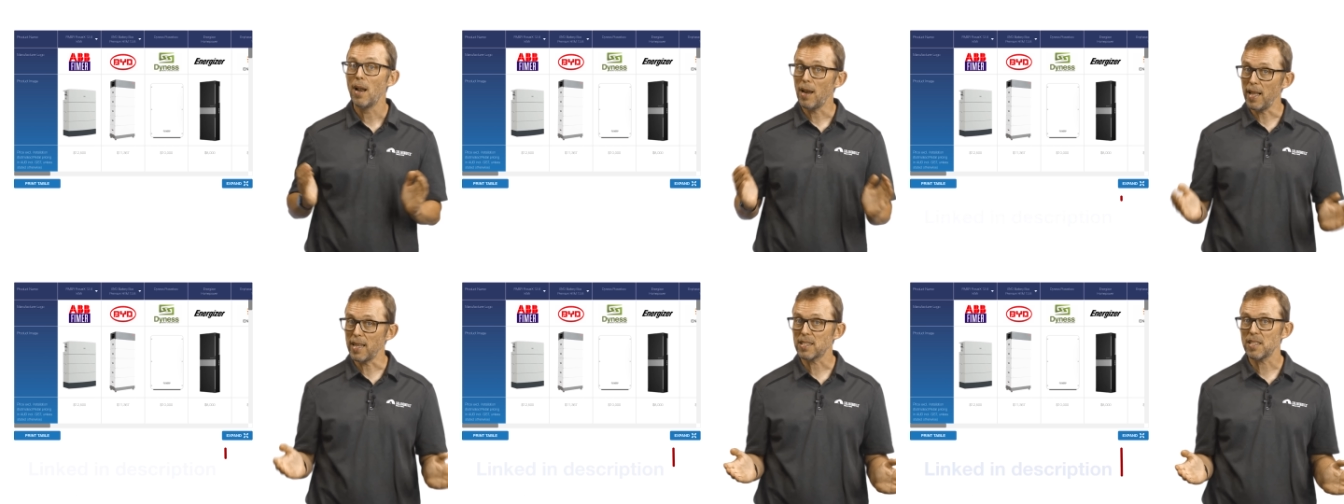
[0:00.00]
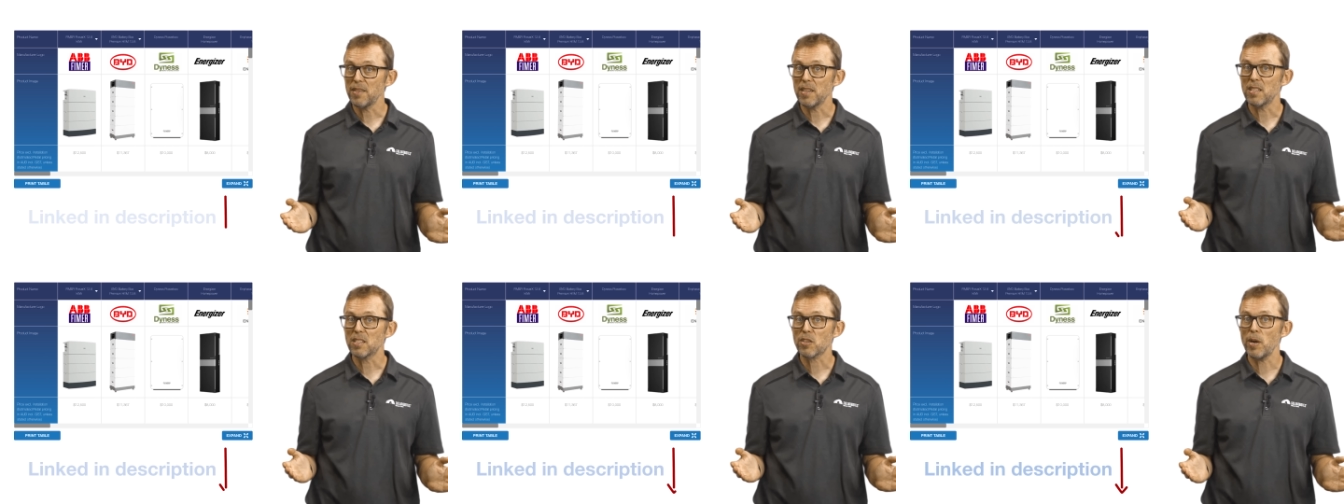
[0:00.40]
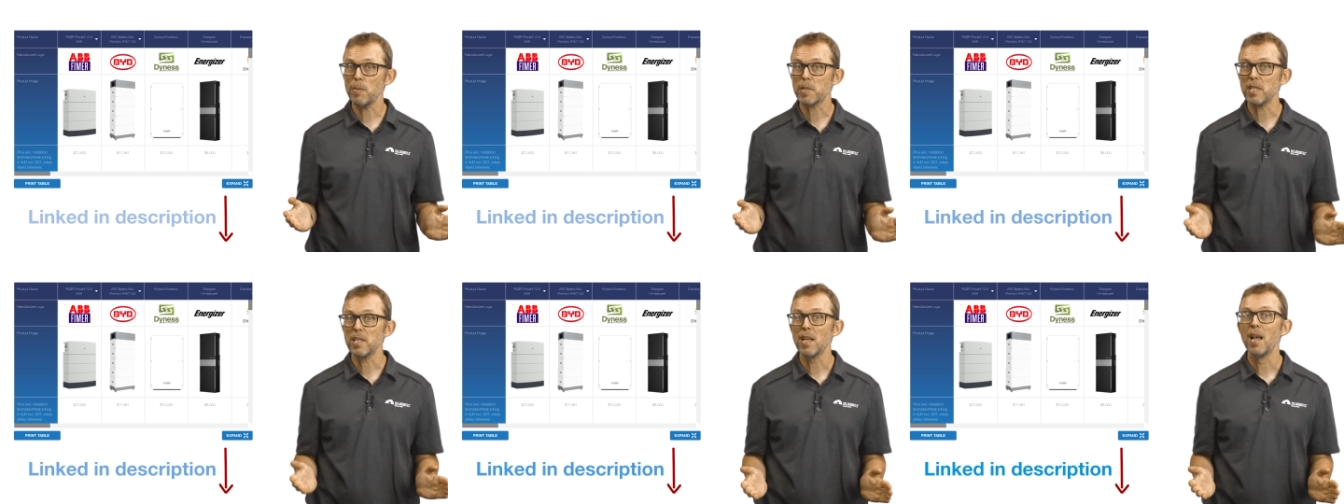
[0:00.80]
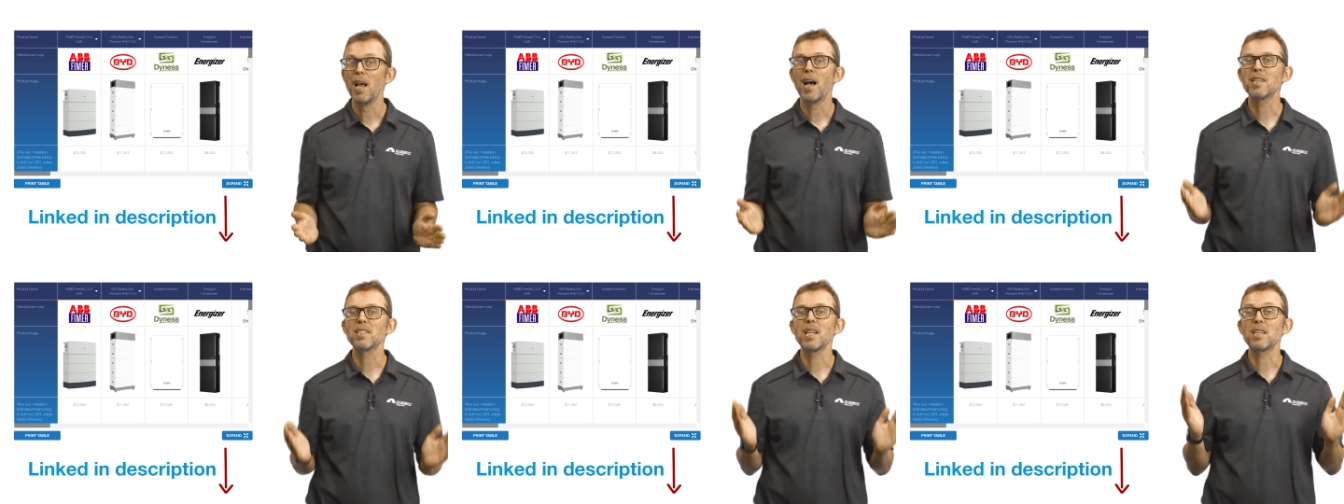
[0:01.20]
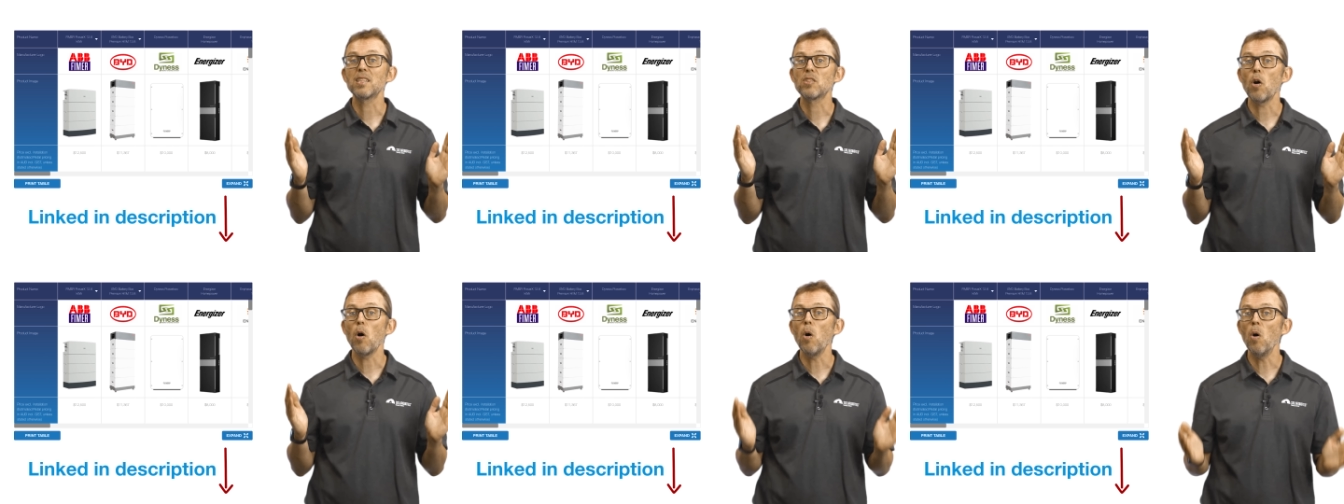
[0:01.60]
linked in the description, has links
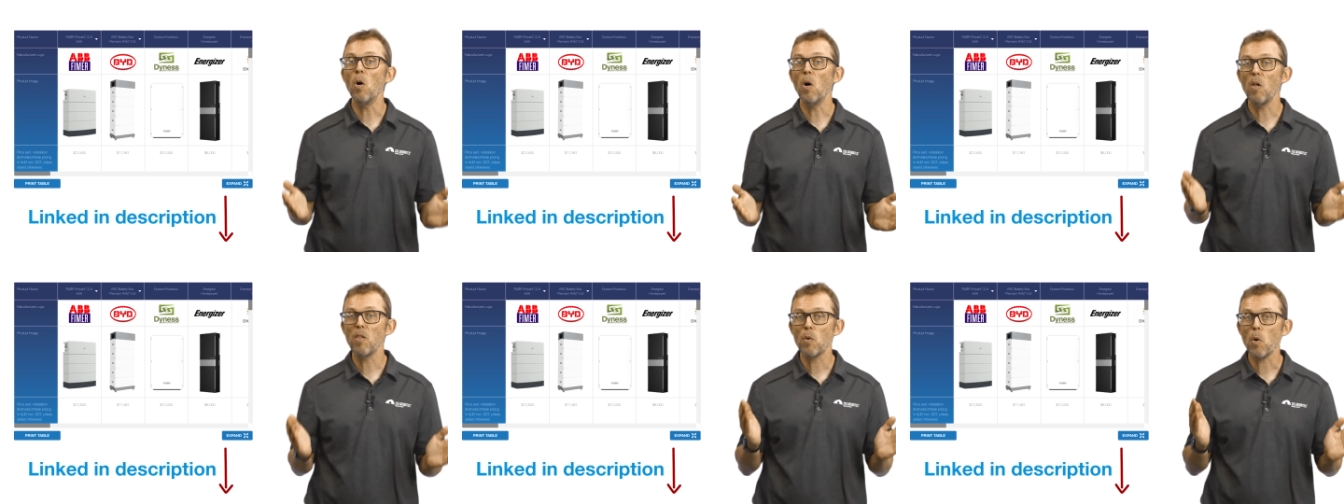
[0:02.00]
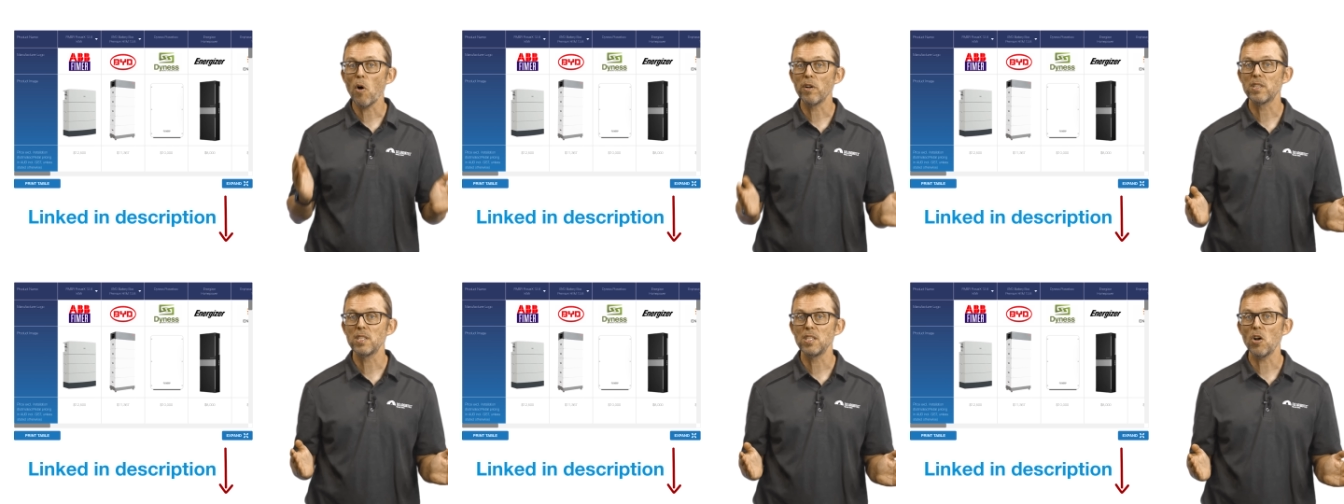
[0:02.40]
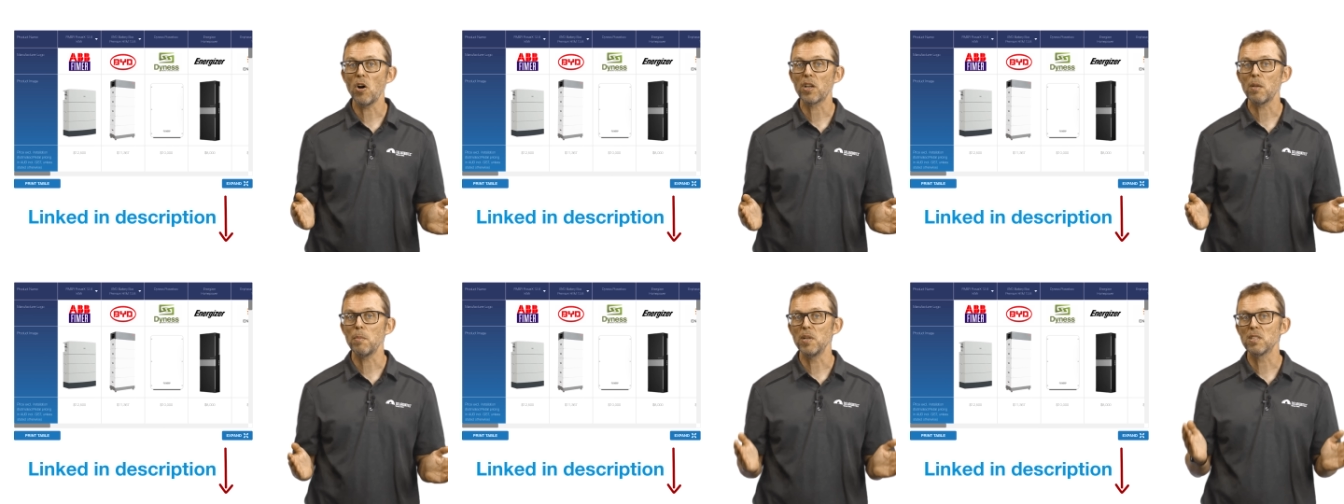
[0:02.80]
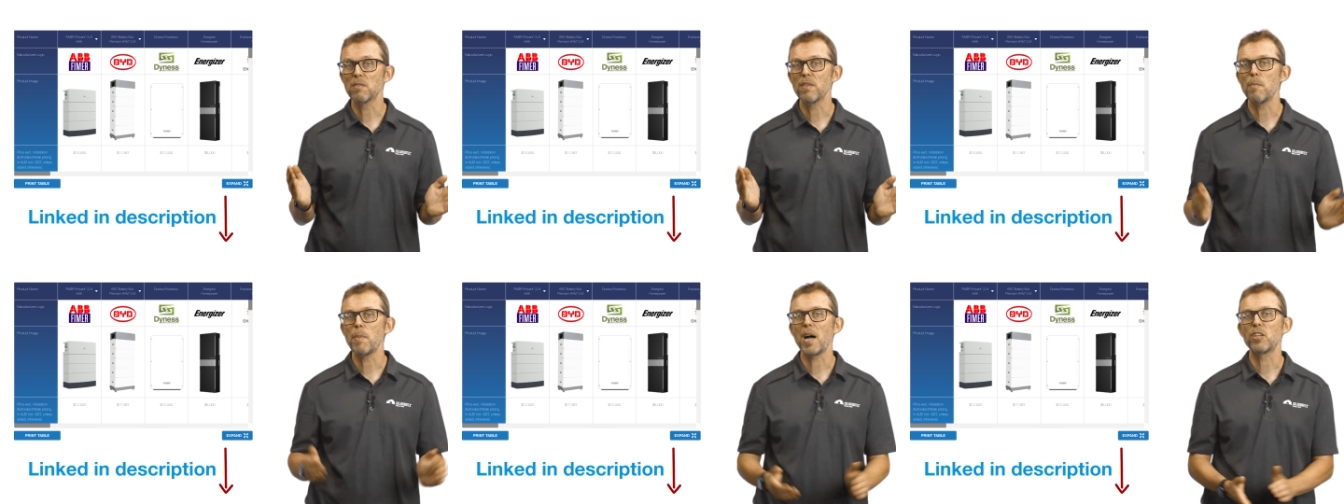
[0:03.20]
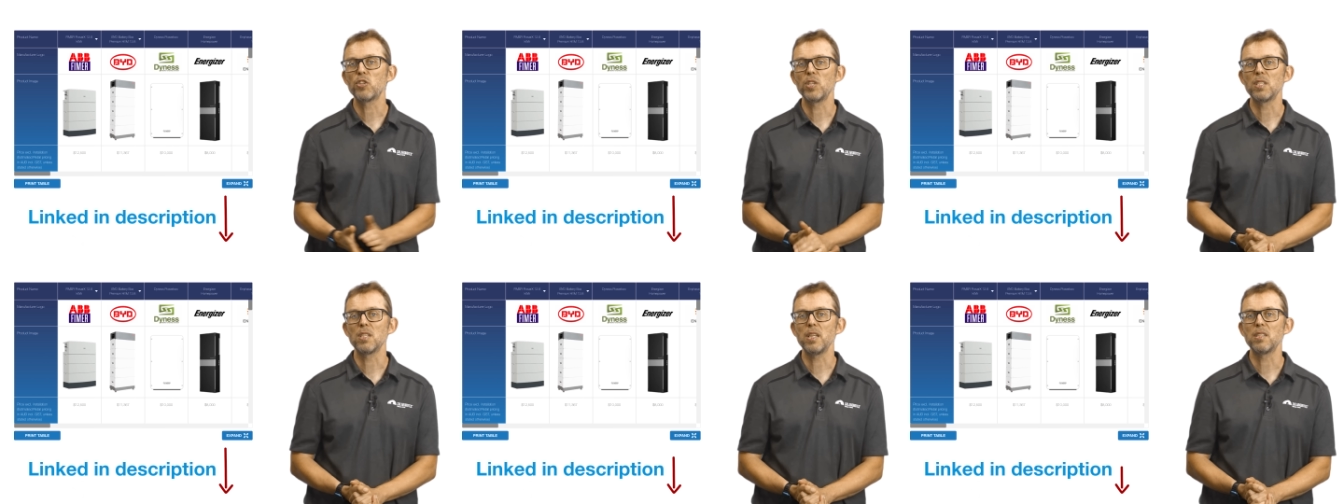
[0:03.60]
to all the warranty documents for the batteries